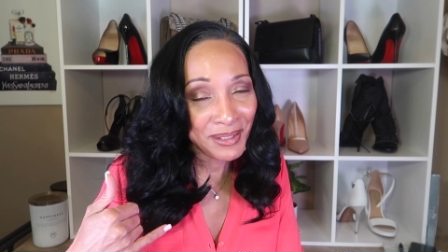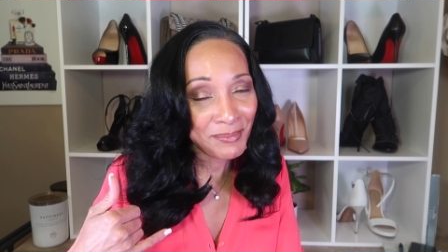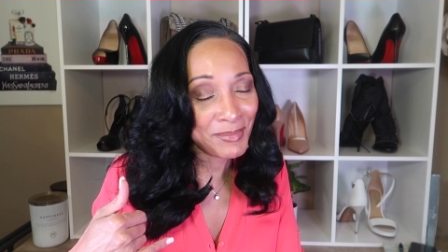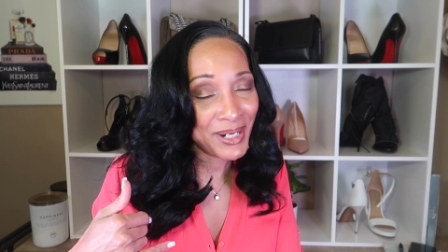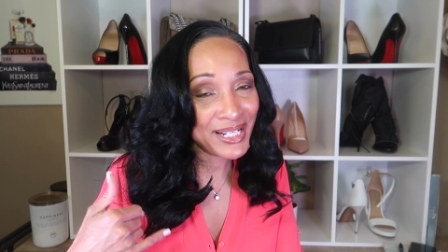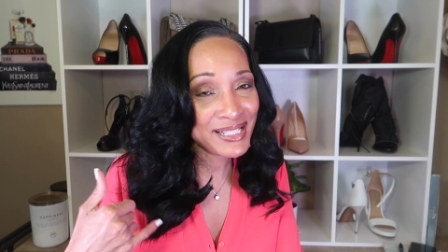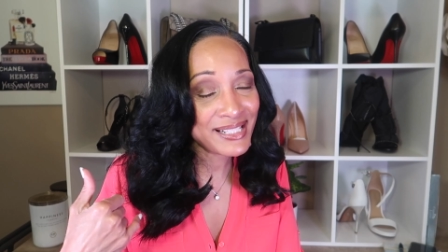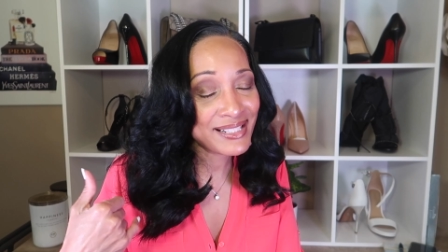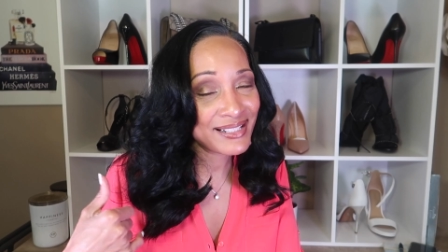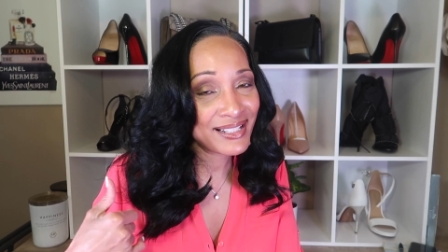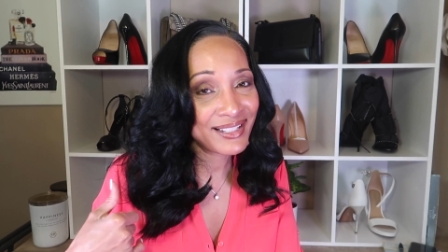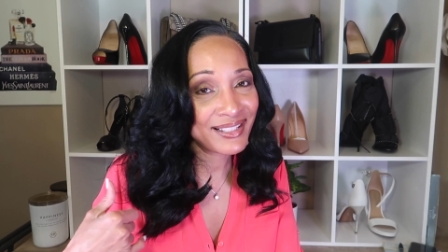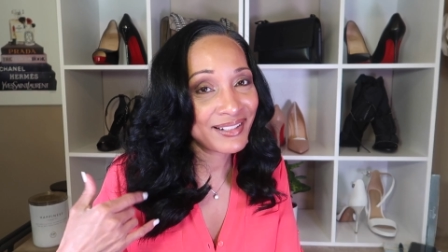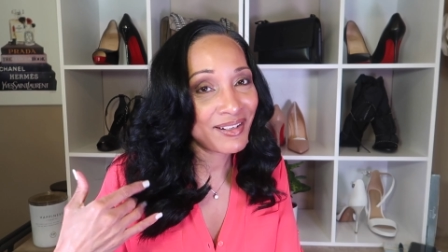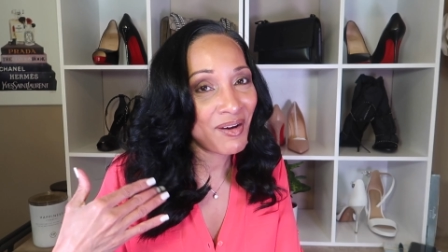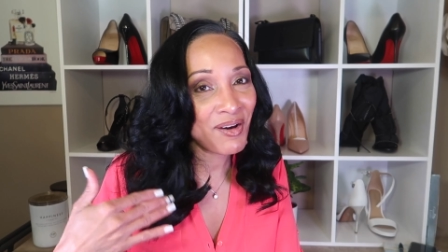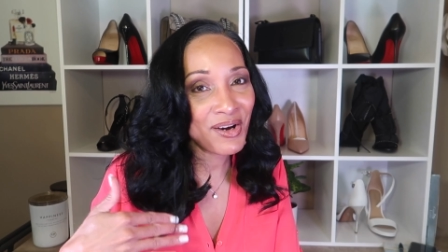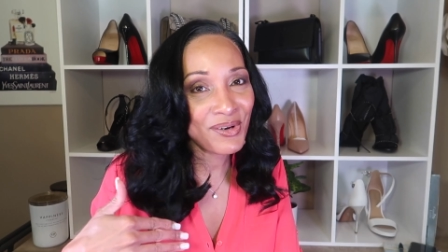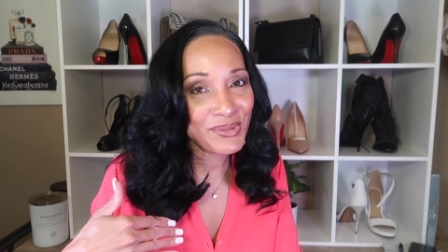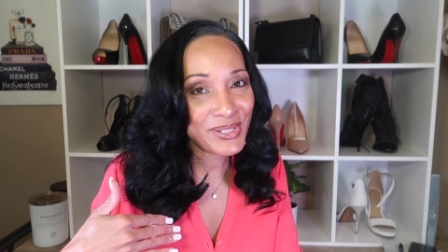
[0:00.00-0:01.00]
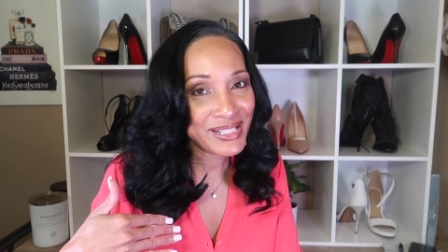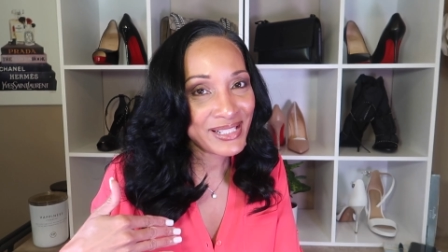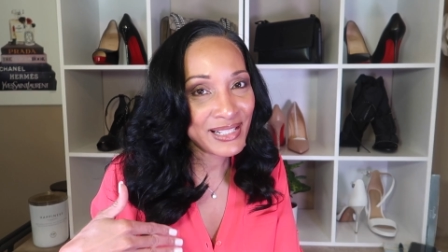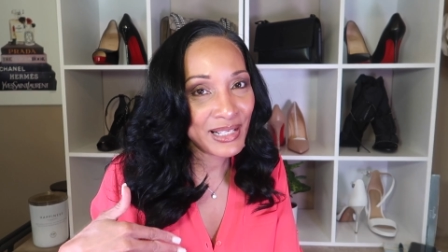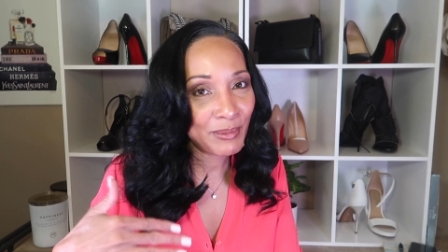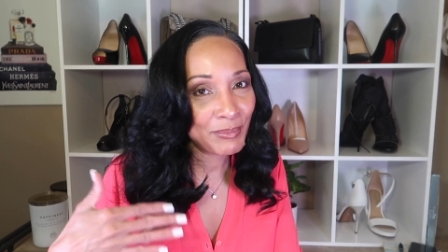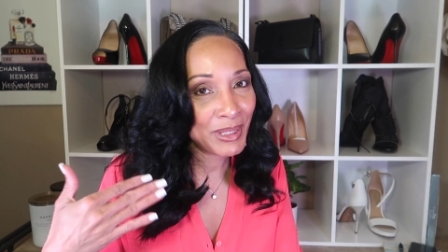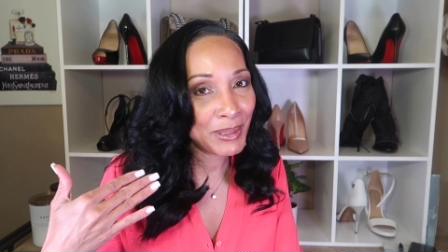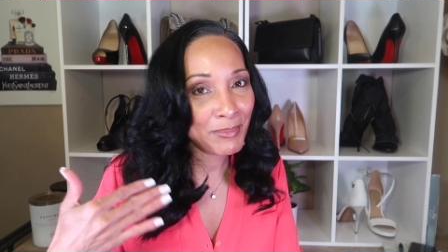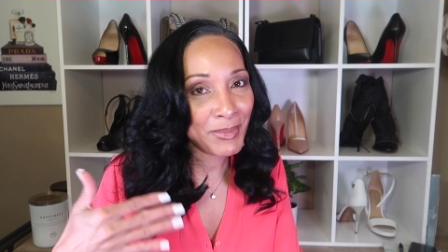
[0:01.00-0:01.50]
My son always
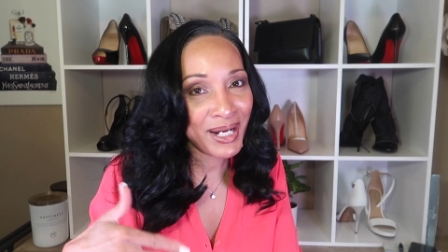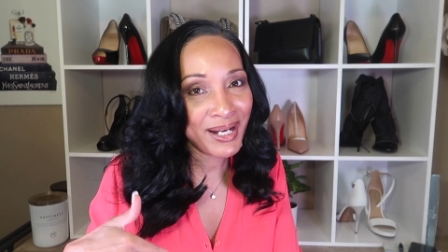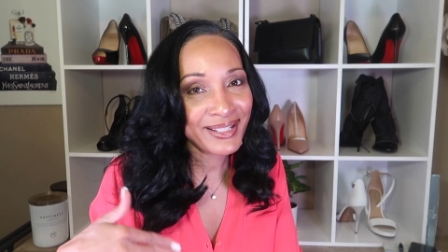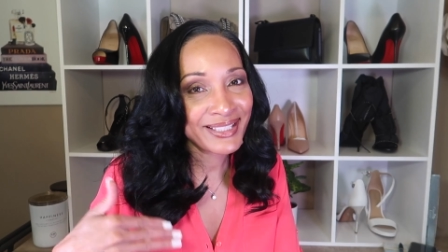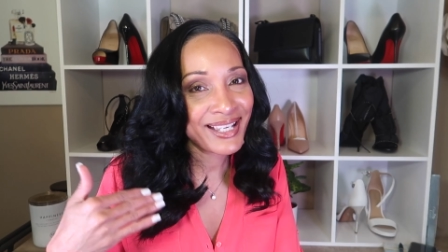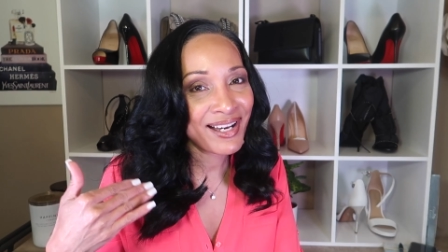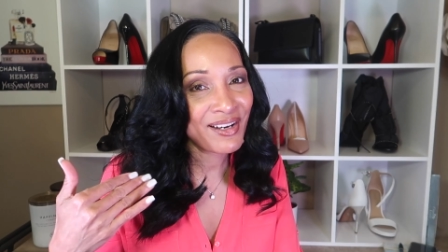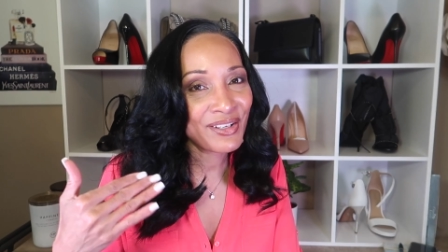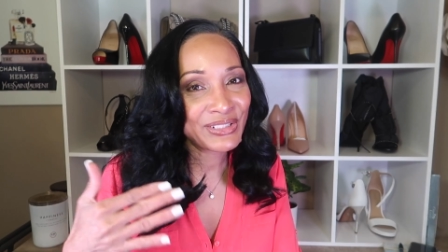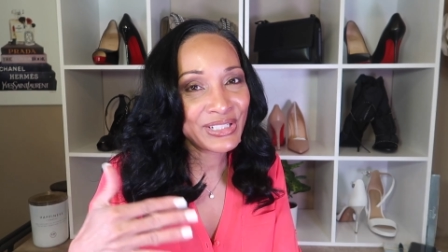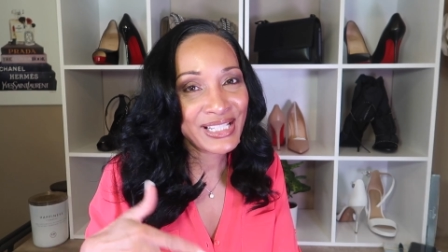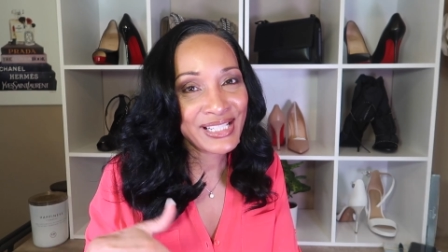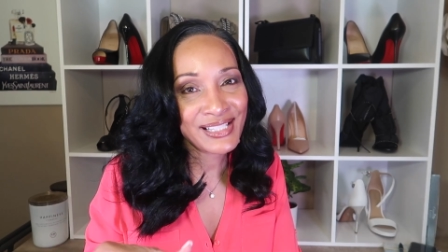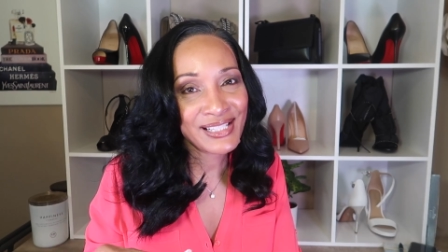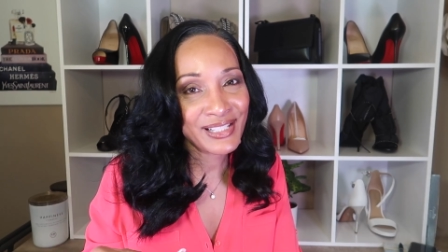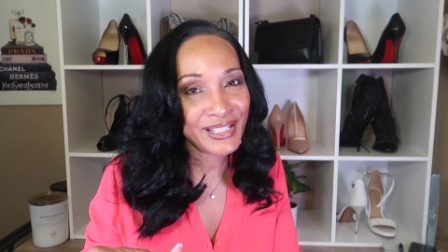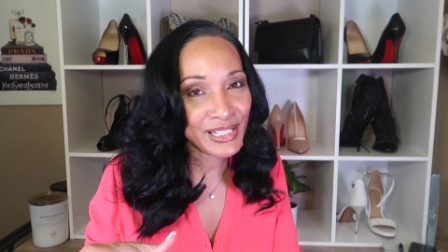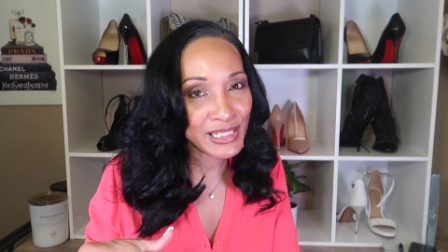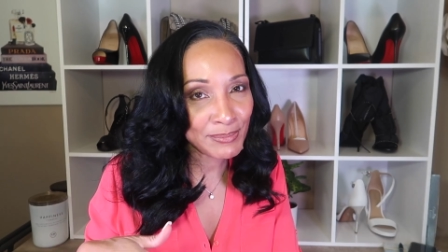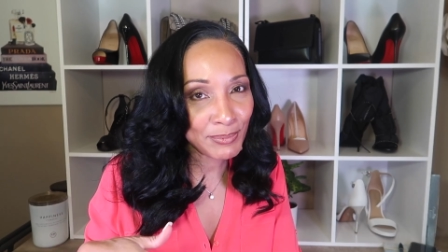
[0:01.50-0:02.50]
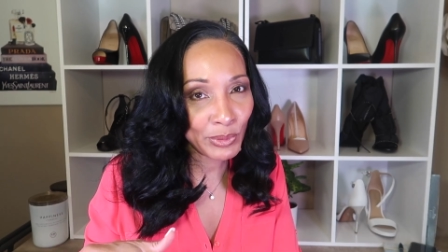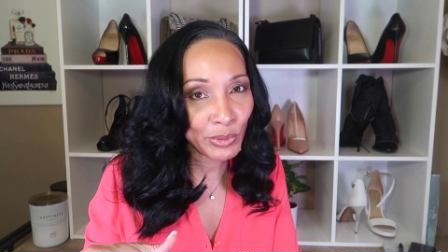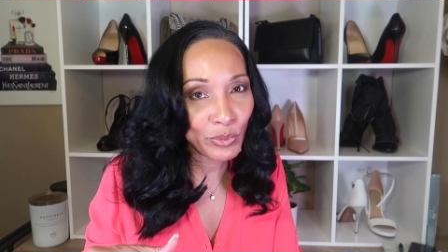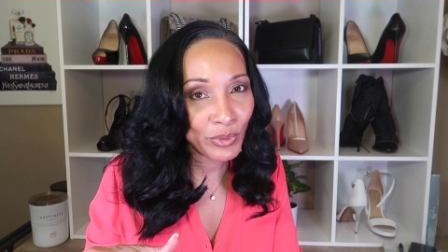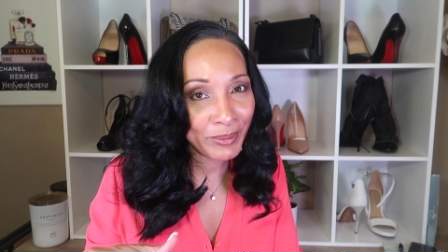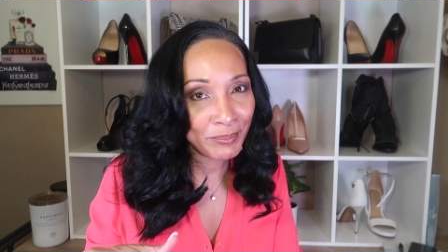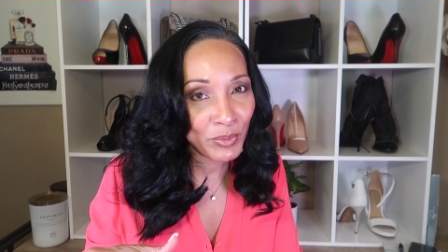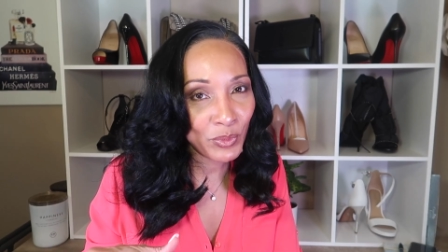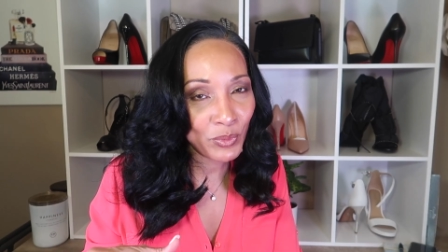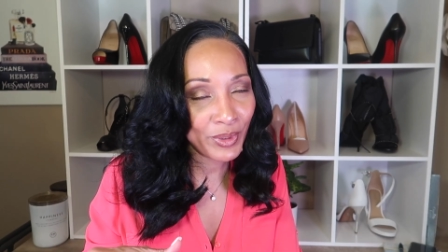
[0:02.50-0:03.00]
tell me, Ma, y'all need to
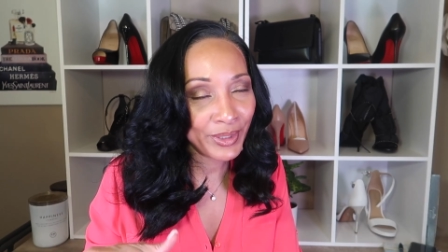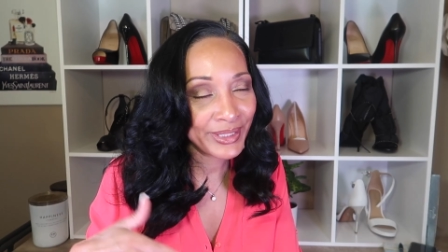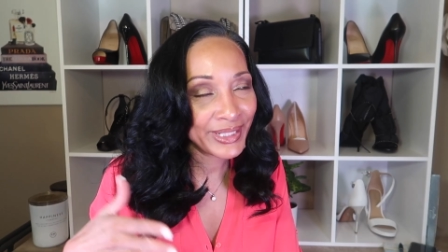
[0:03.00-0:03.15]
explore more.